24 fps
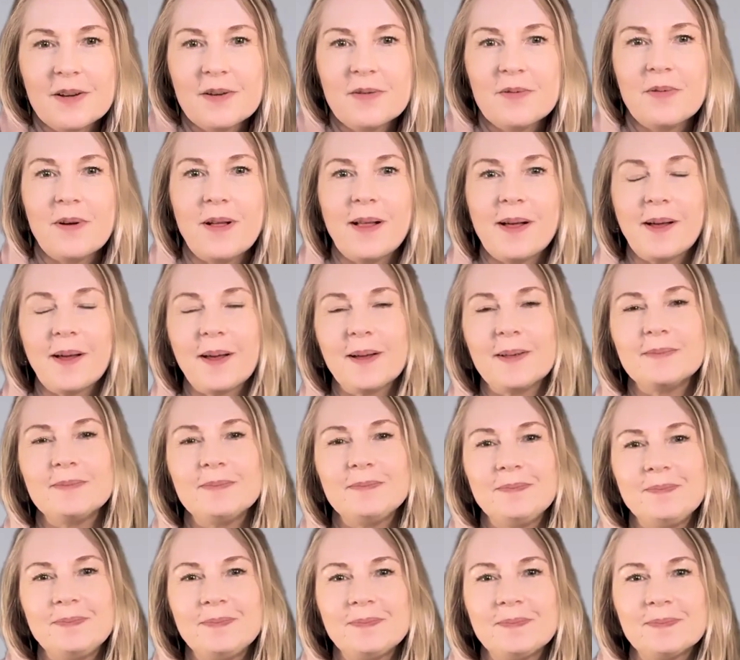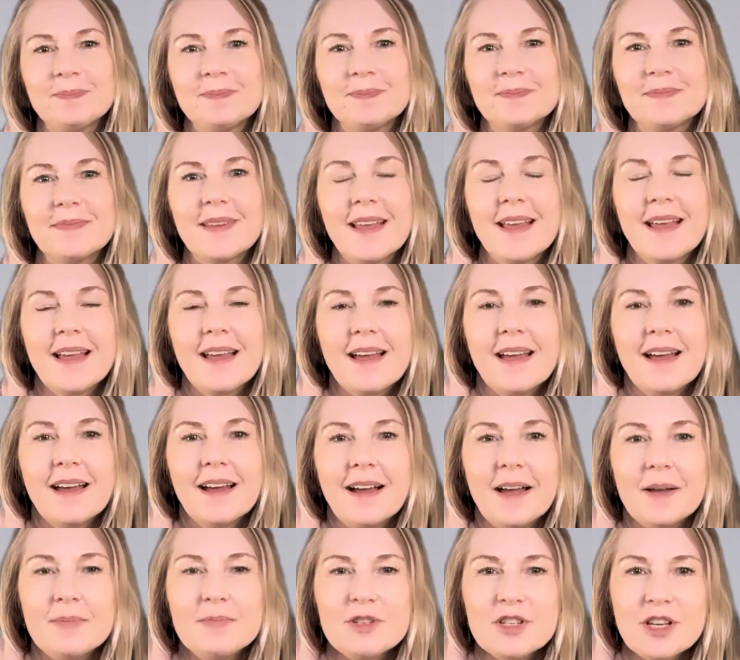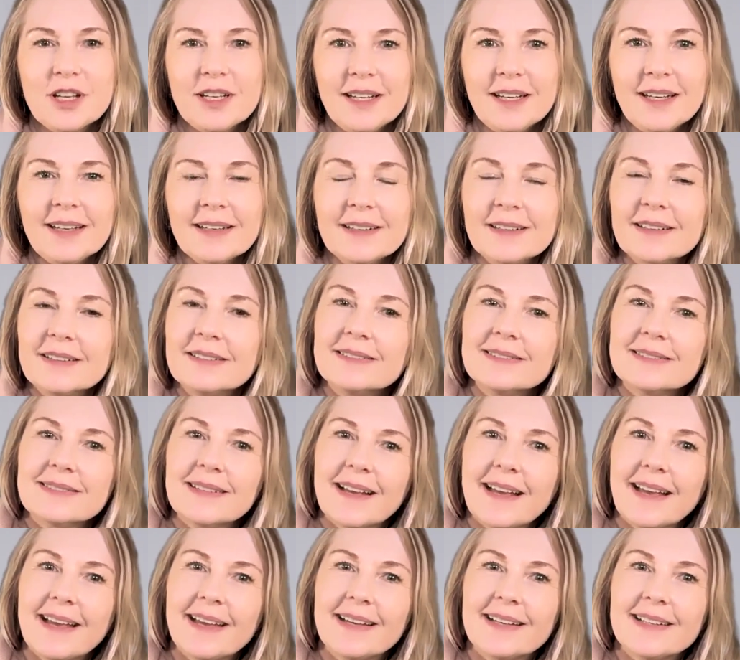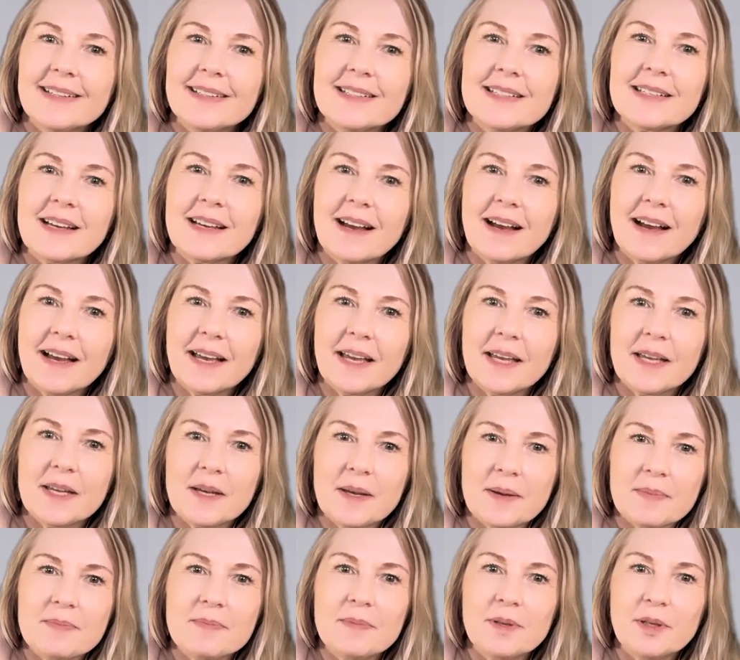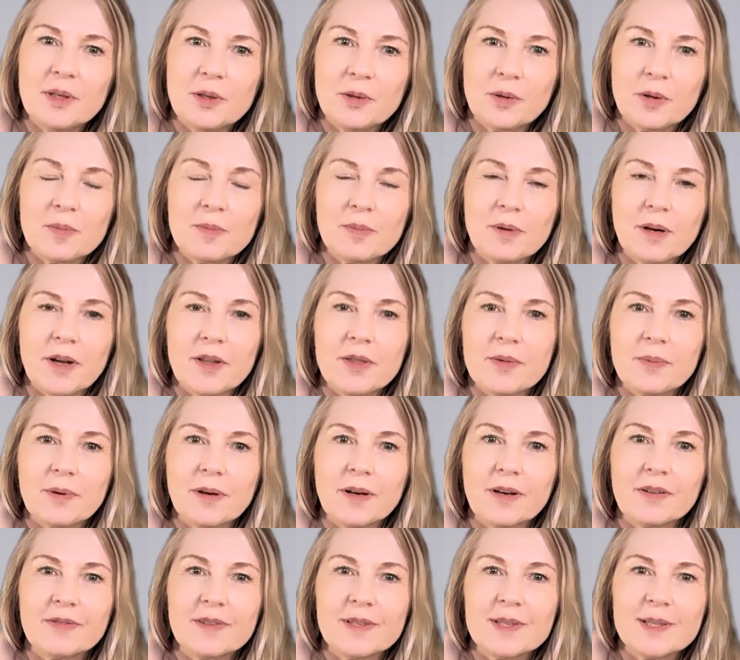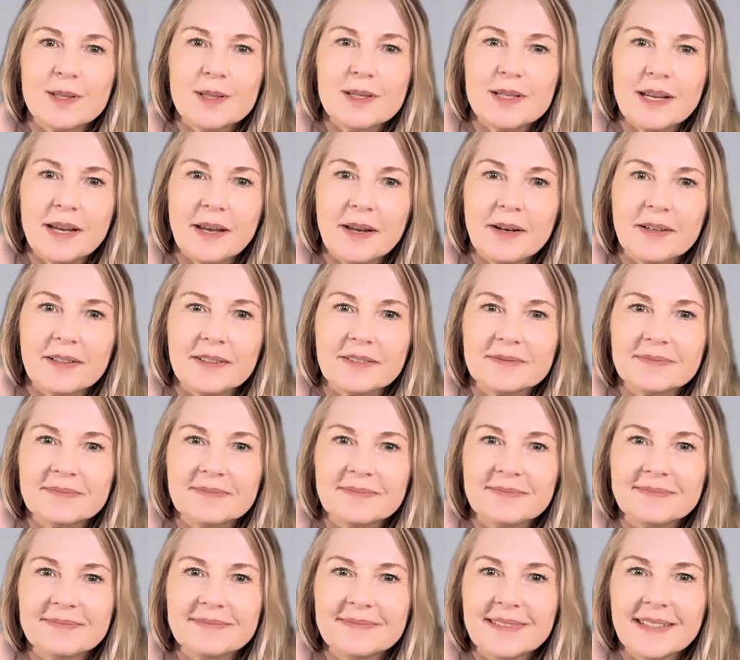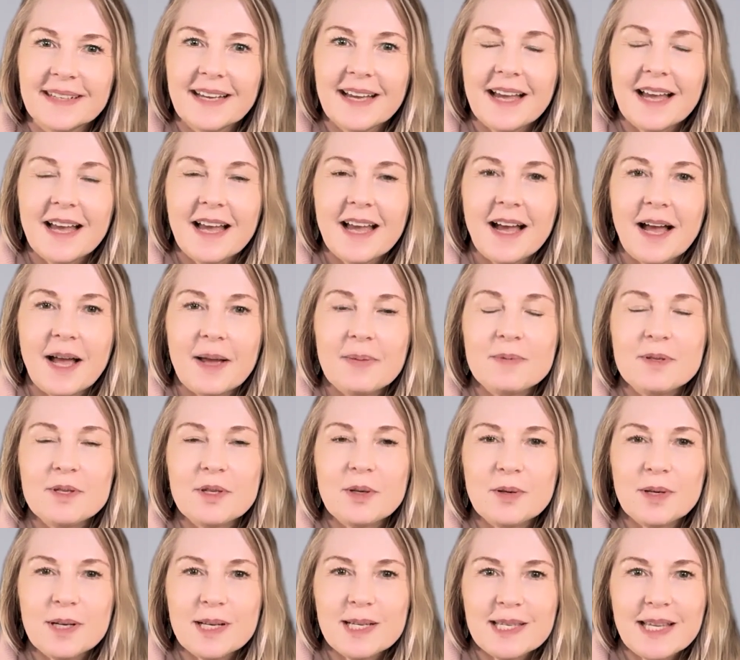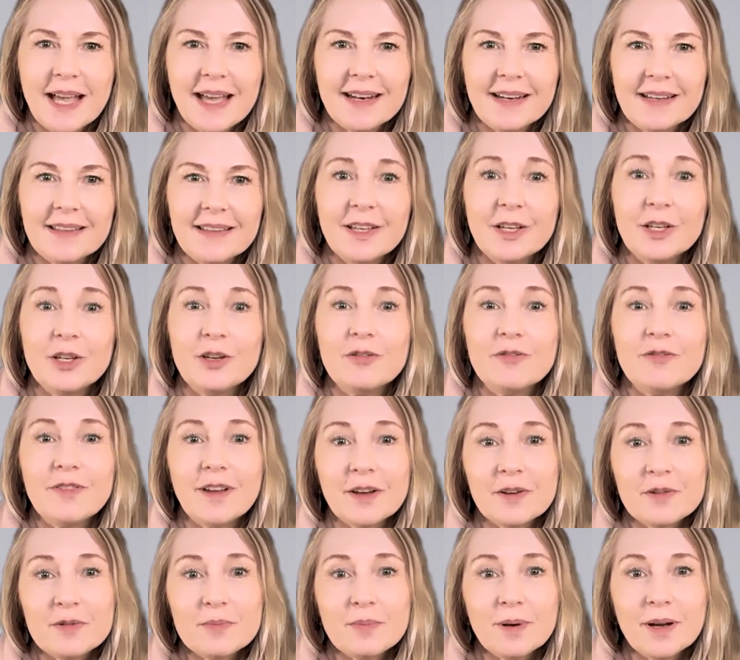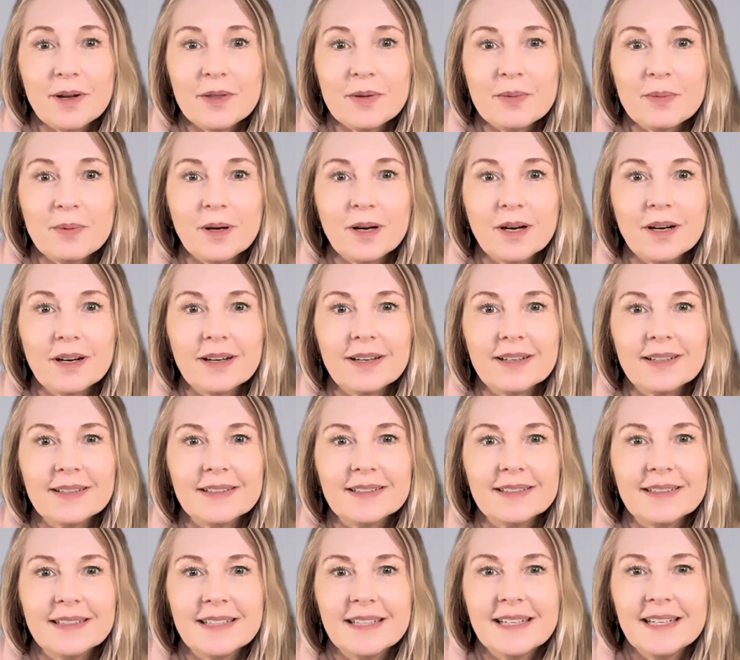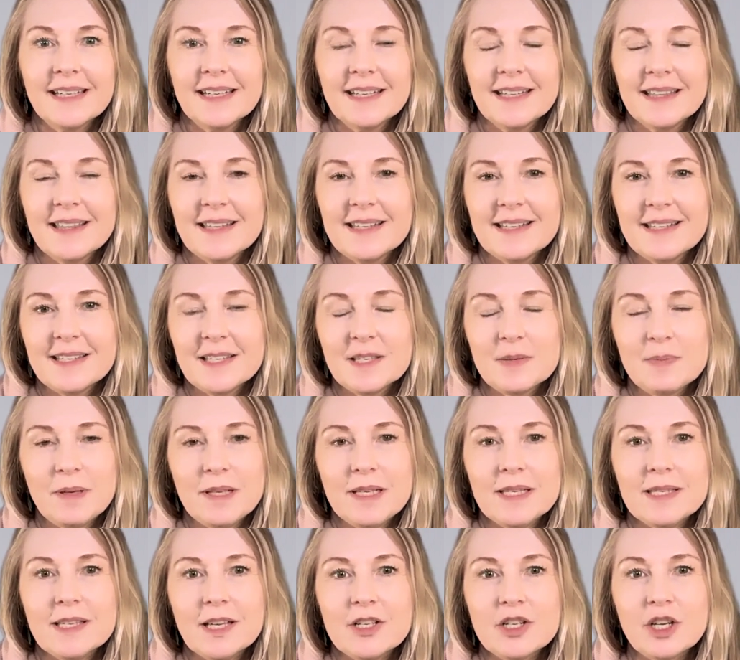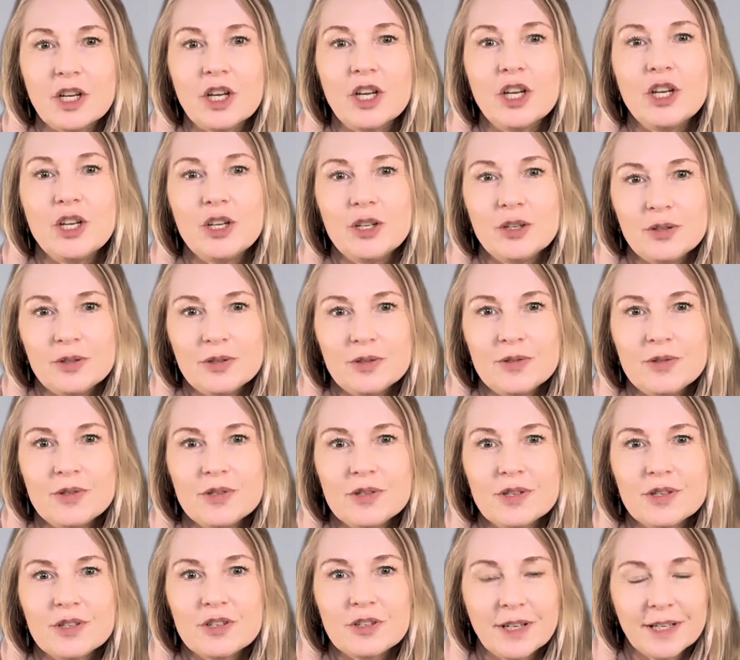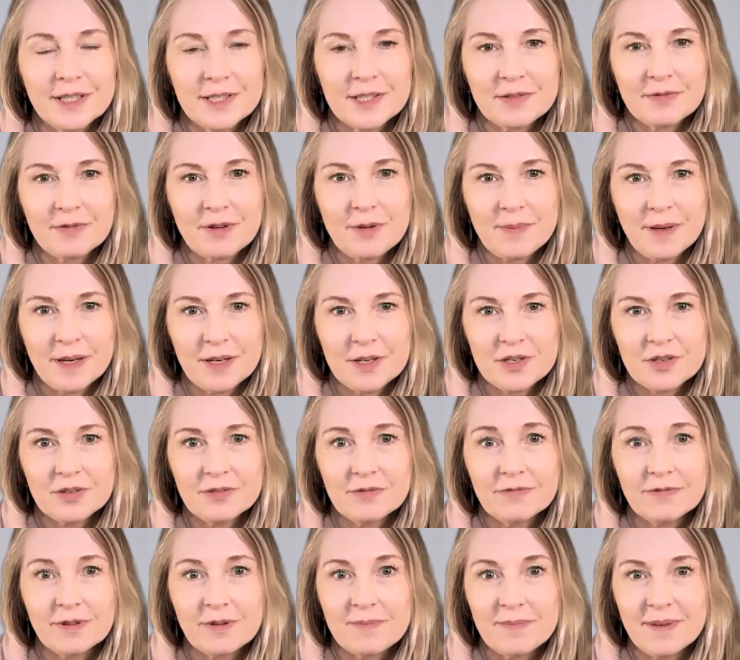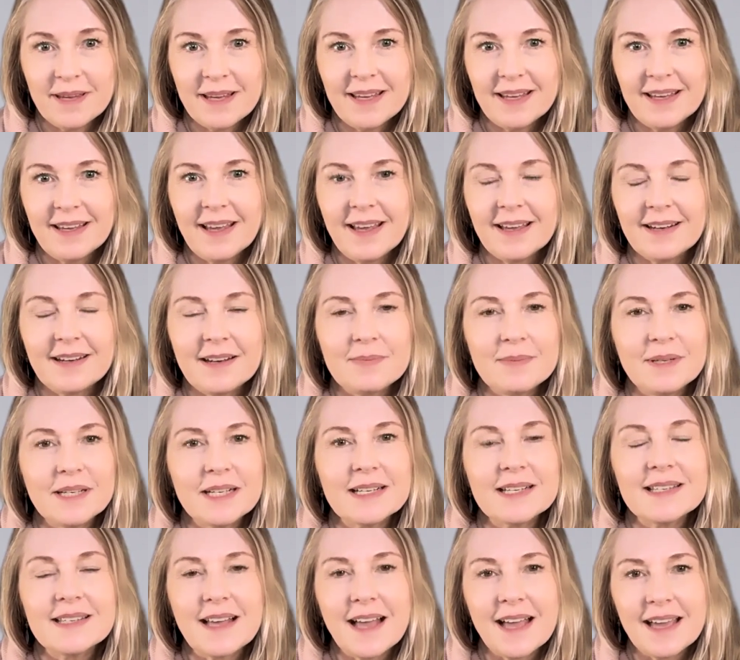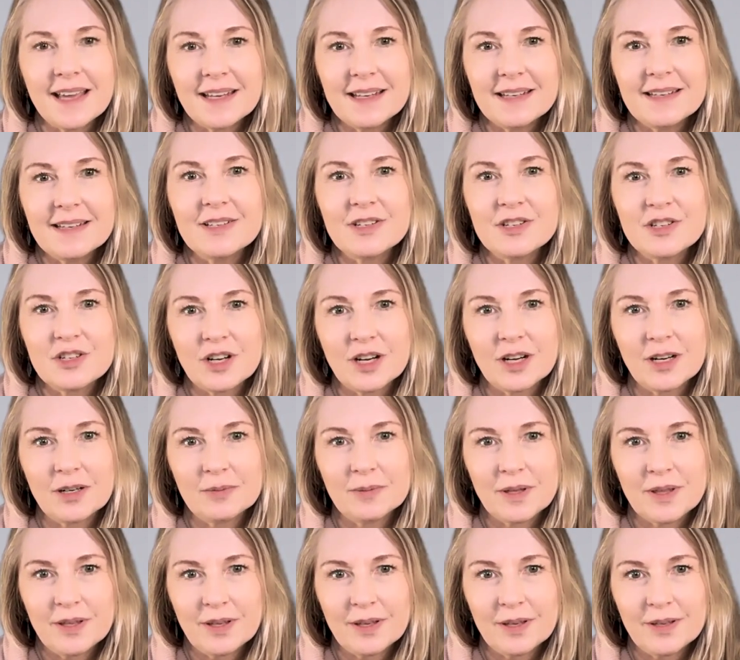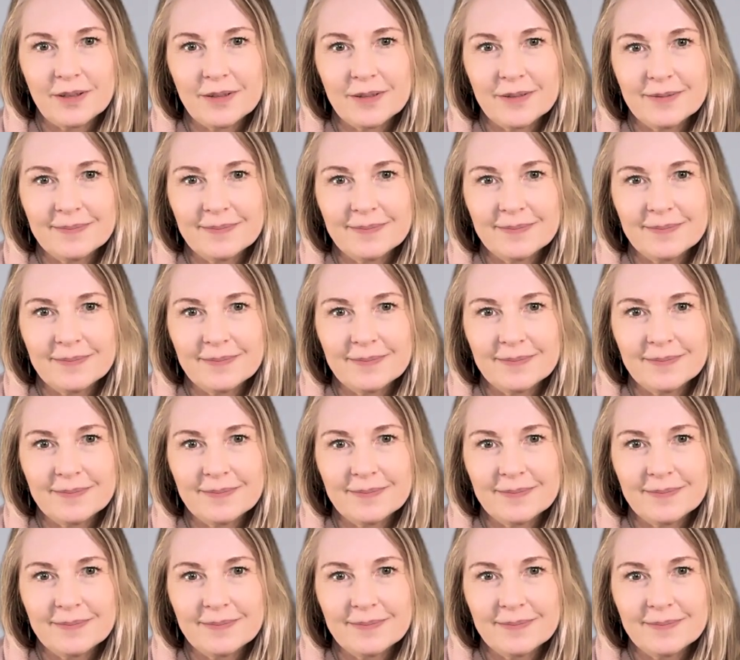Welcome. I'm Jenna Hill, and I am your breathwork facilitator. I'm so excited that you found breathwork. This has been such a huge transformation for me, and I'm excited to share it with you.